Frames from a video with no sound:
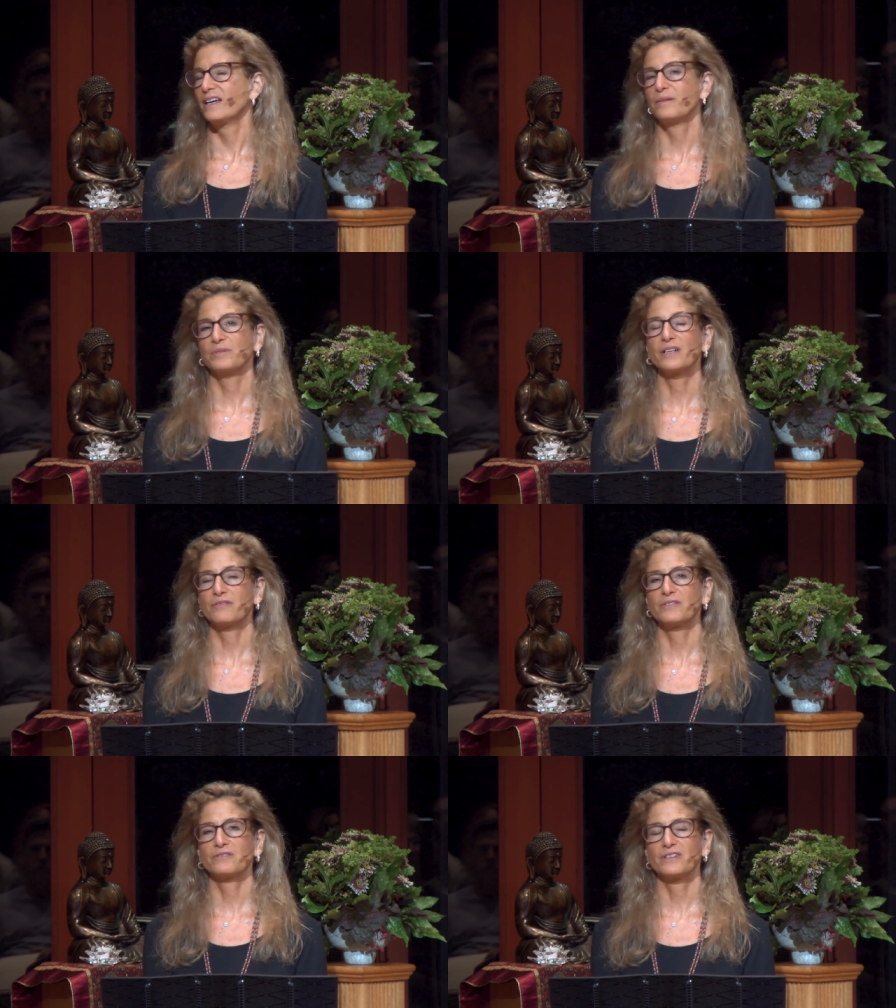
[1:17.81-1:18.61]
and
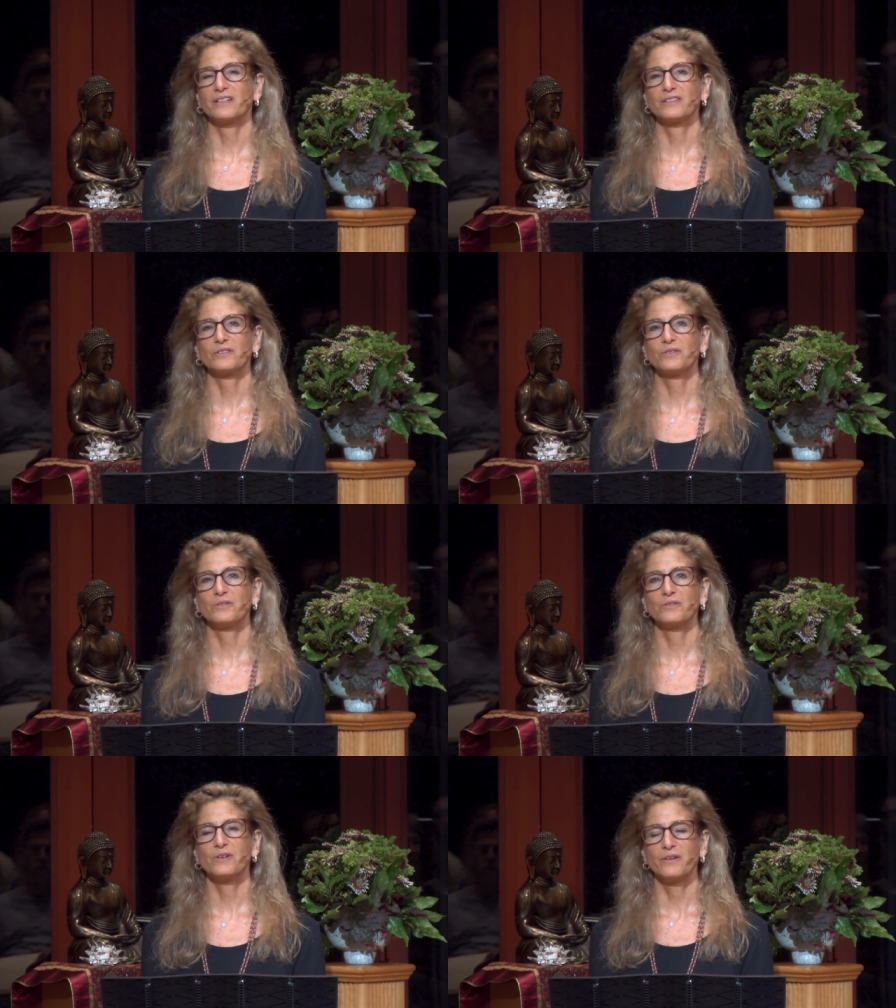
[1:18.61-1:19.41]
beloved friend
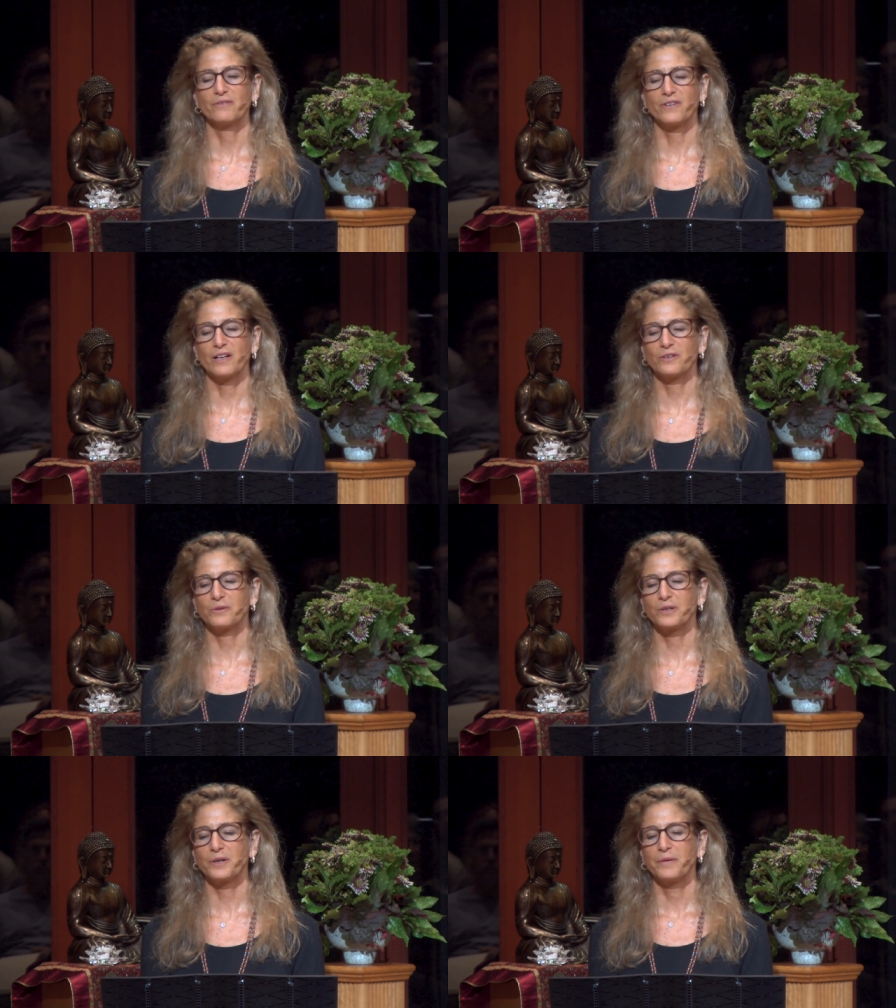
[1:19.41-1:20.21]
too,
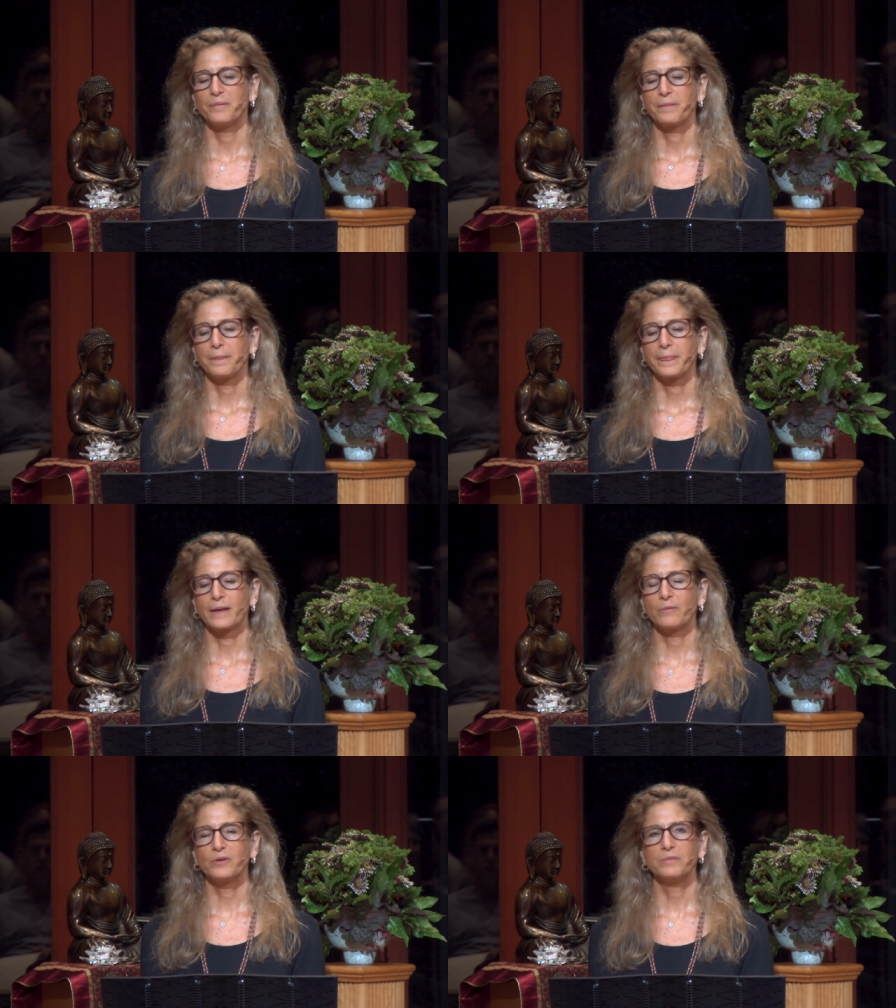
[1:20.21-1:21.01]
follower,
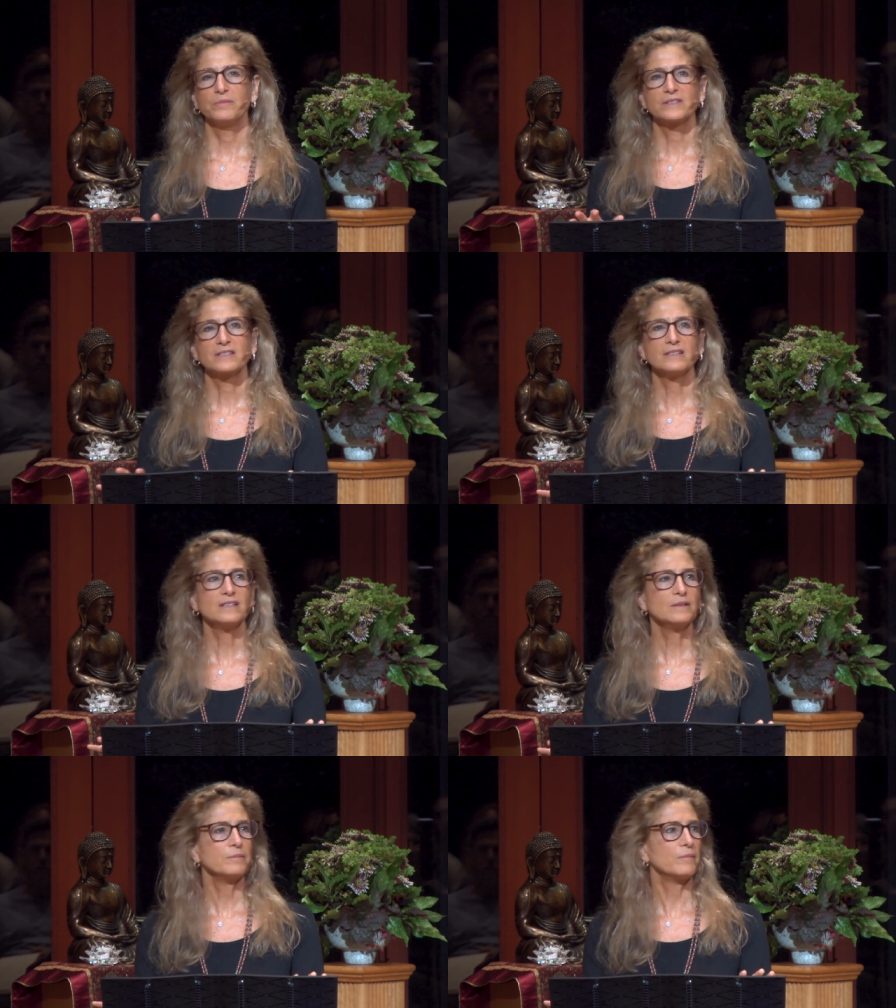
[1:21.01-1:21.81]
would
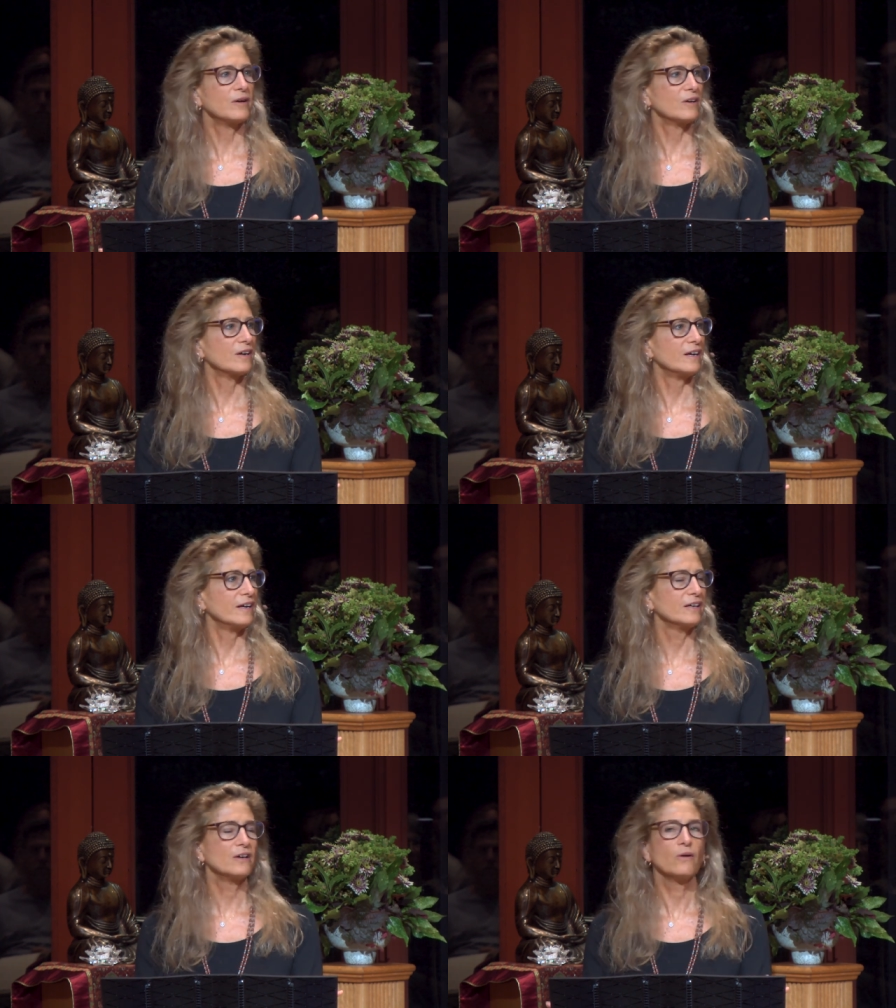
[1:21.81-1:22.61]
see Mara
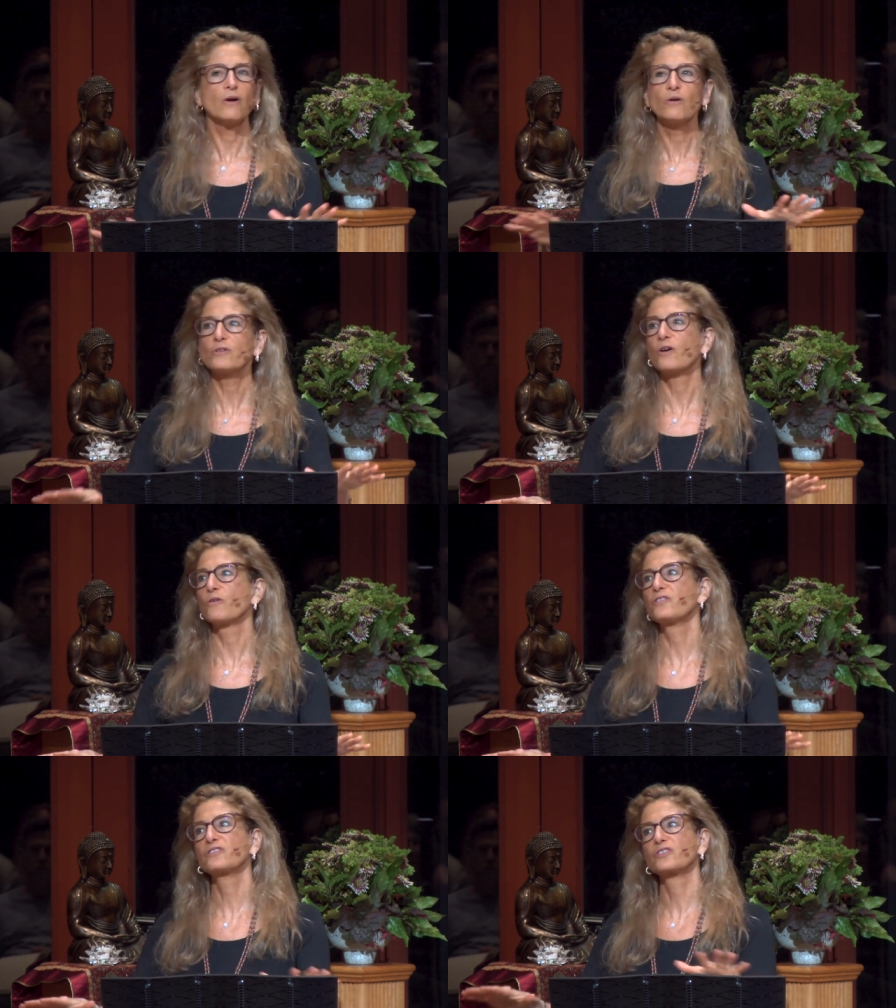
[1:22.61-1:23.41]
and go, Oh
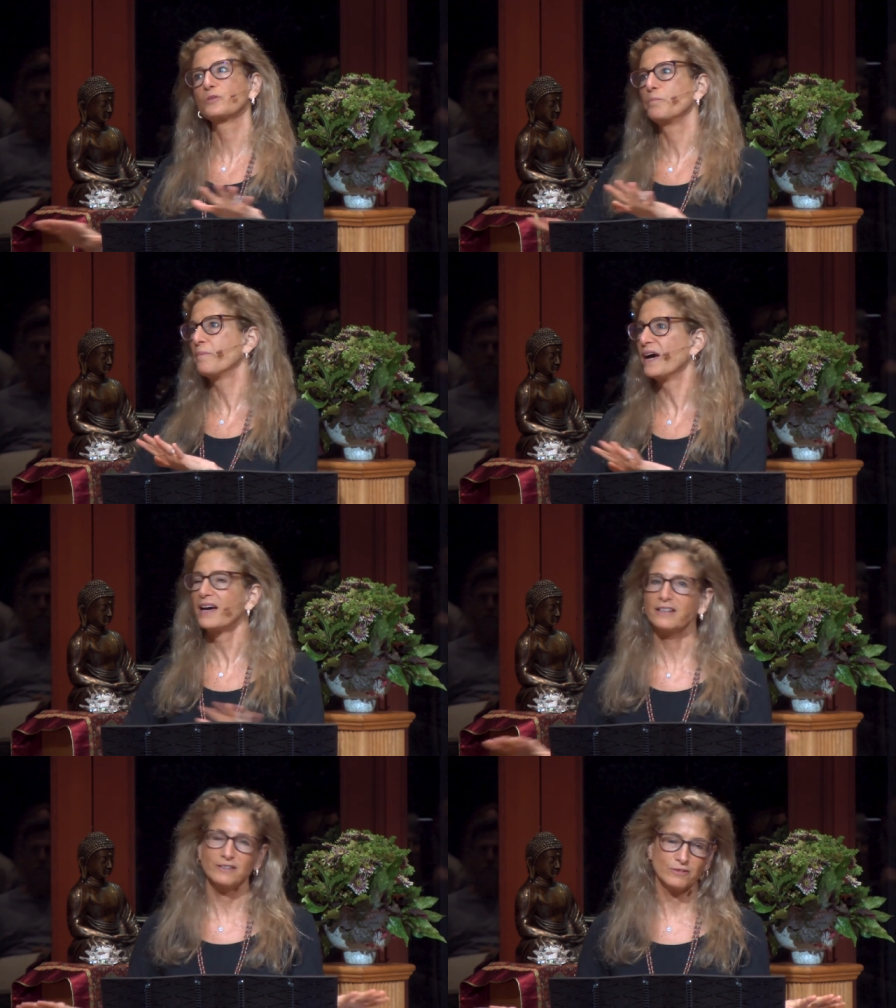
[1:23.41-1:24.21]
no, this is
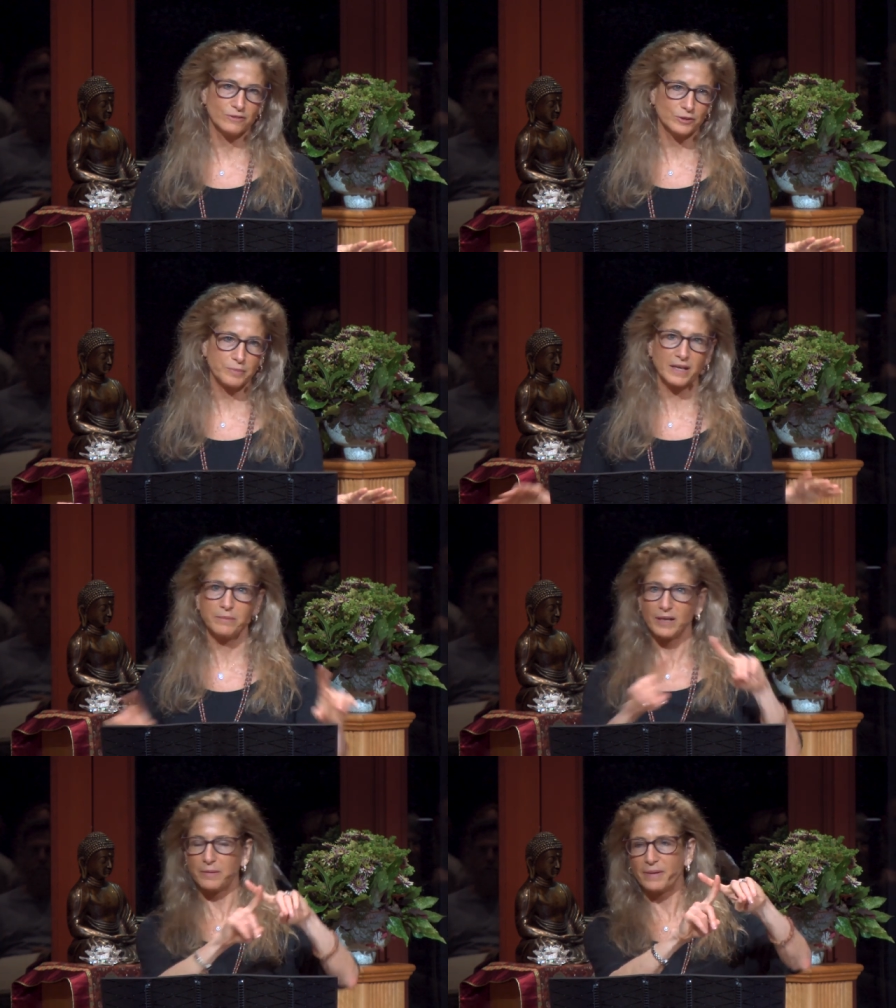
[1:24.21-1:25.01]
bad news, bad,
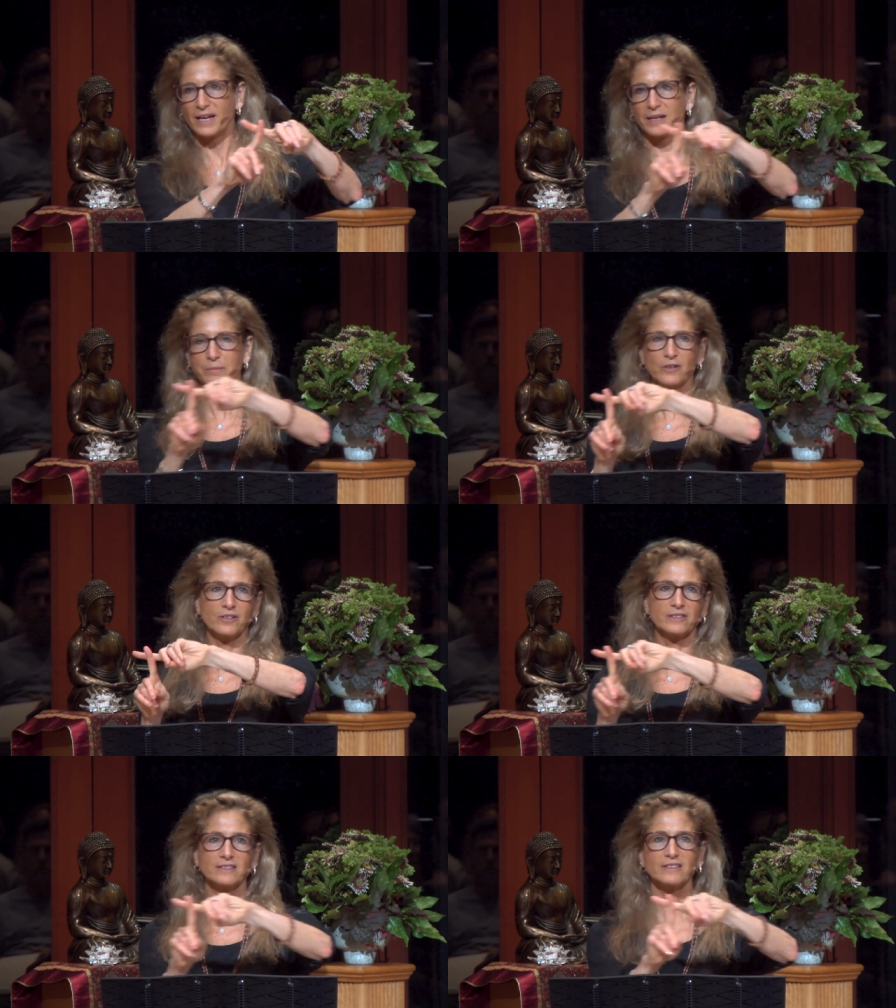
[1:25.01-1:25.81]
bad, bad.
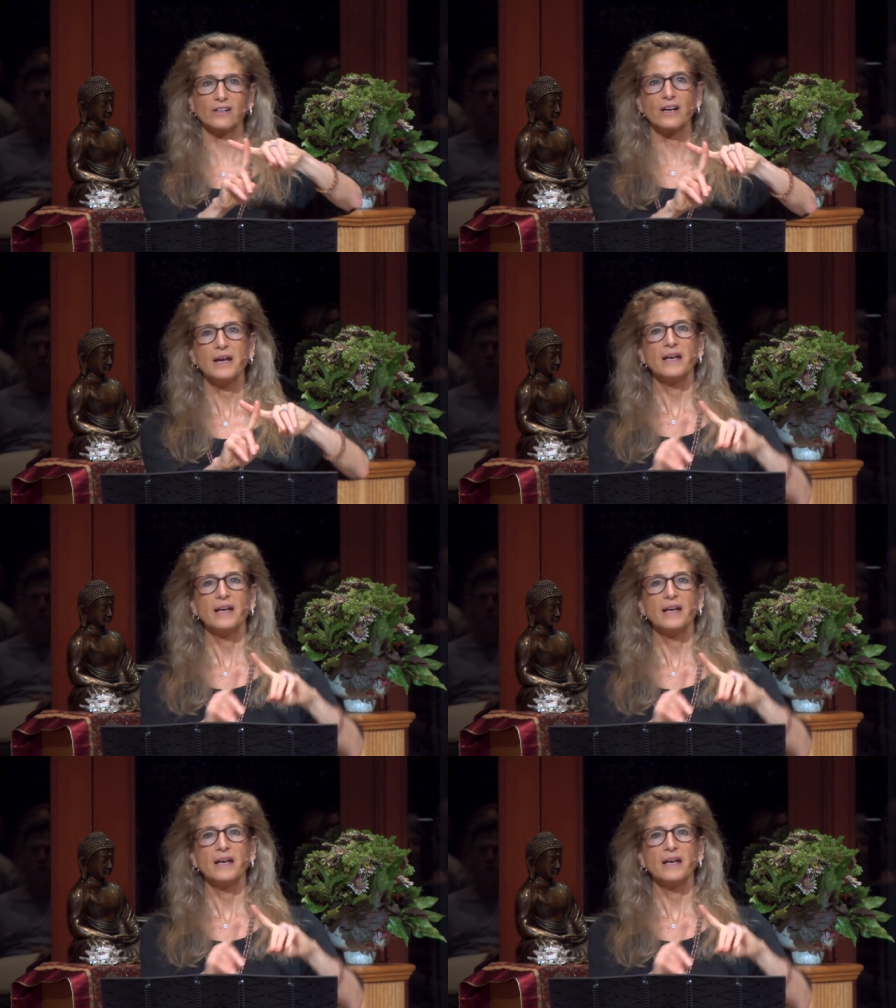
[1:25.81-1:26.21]
Mara's here.